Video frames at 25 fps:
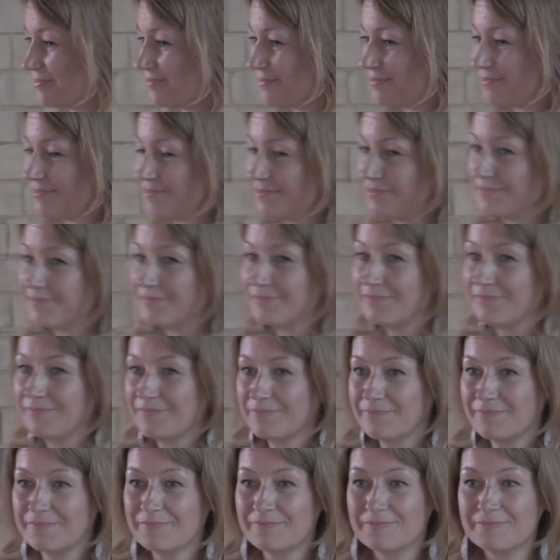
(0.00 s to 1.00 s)

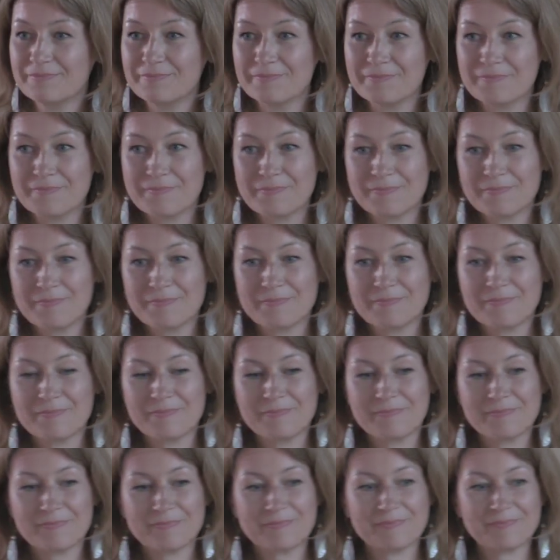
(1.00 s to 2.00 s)

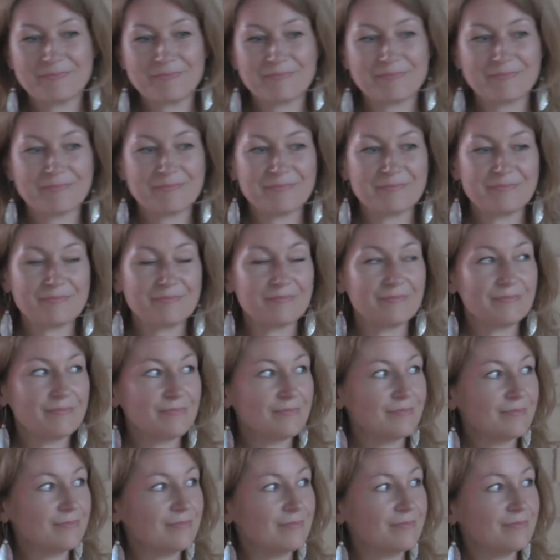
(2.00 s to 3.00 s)

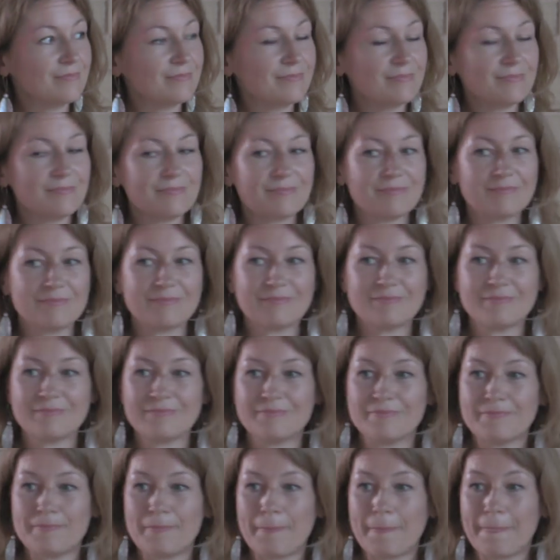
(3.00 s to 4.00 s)

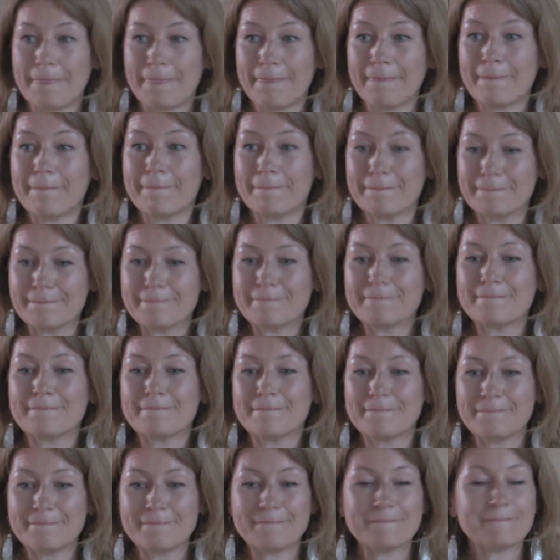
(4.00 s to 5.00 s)

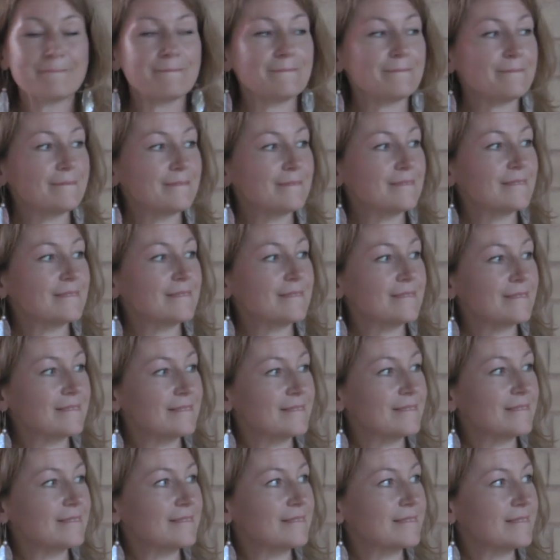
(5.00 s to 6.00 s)

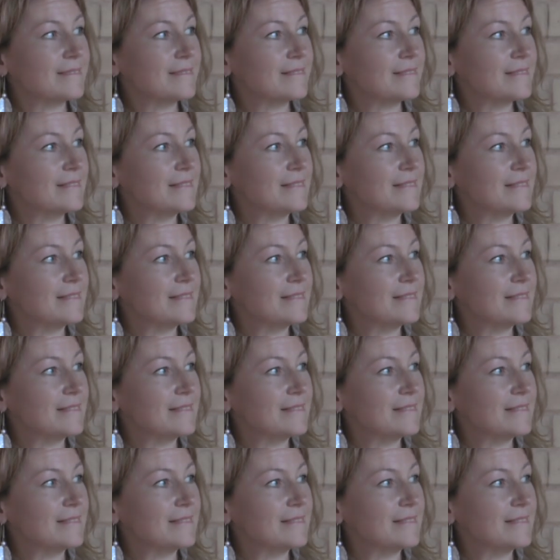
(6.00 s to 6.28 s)
[no speech]